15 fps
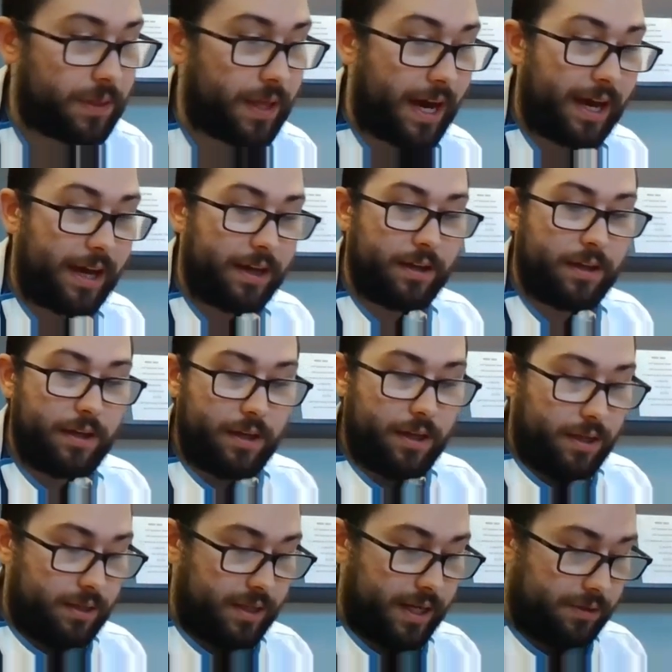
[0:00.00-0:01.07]
that
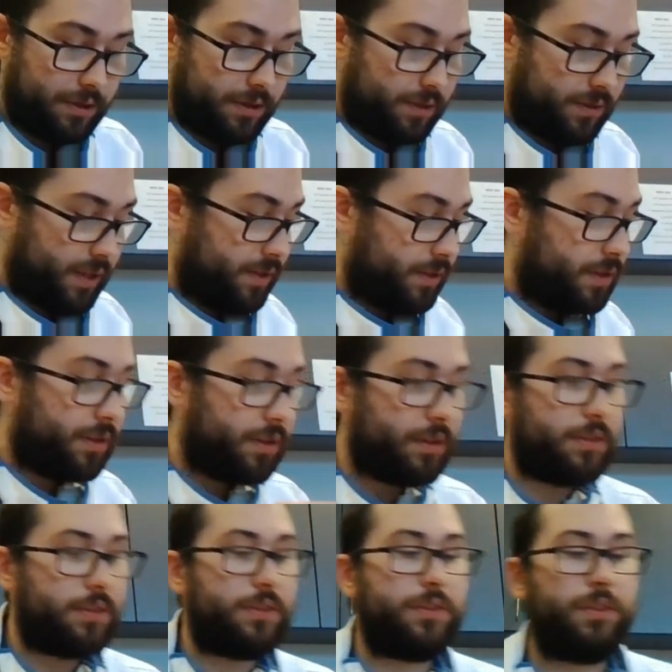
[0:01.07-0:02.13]
down in the center
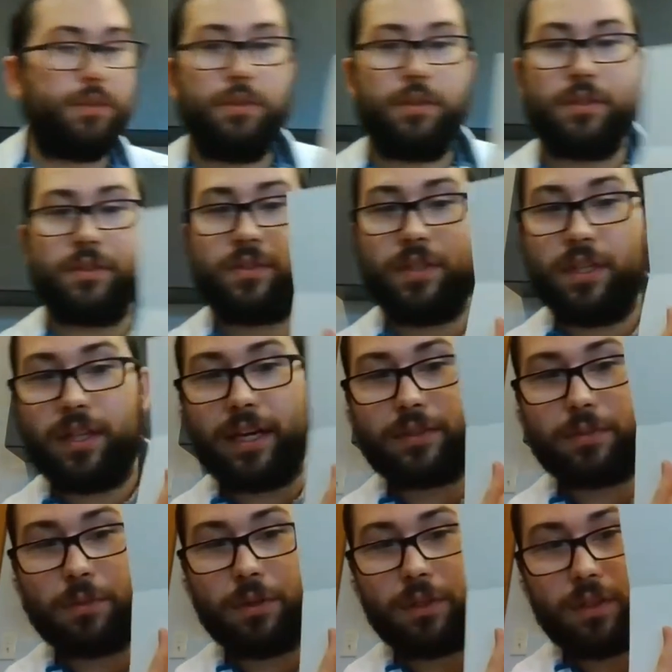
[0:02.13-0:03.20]
so you can see that's
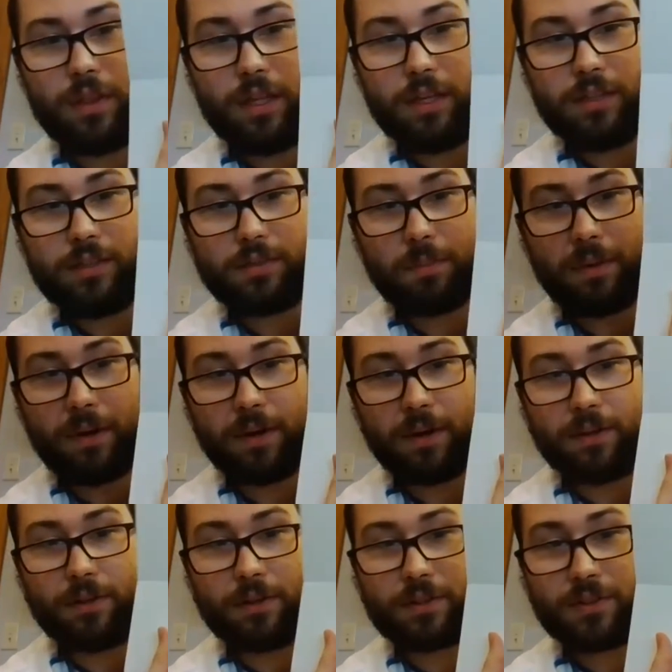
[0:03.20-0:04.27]
what this part
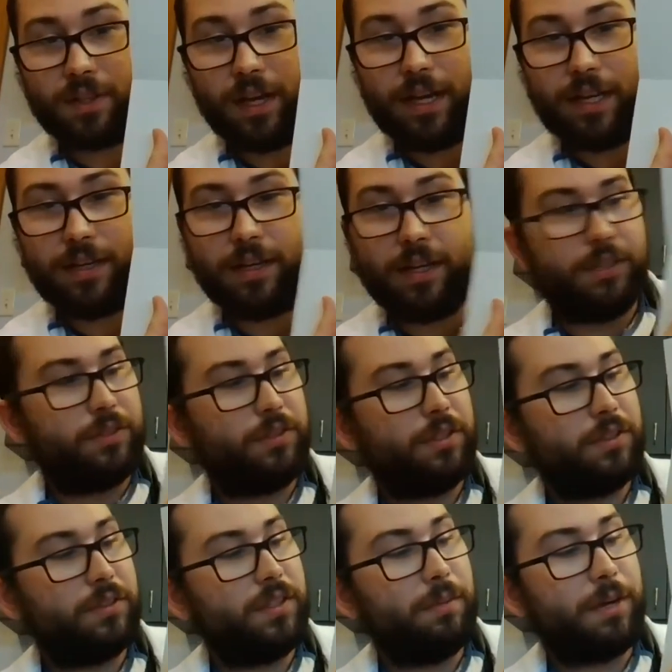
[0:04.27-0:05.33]
looks like. So you can
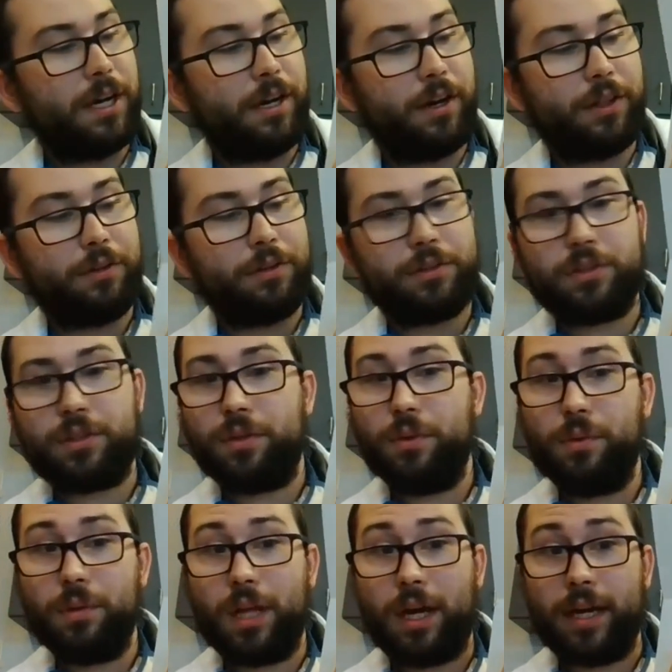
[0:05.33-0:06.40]
see my other 2
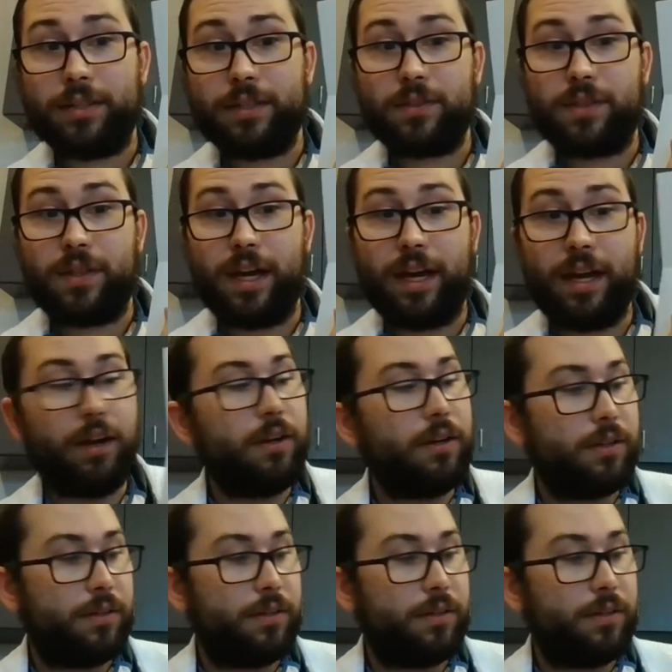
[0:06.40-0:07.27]
lines there.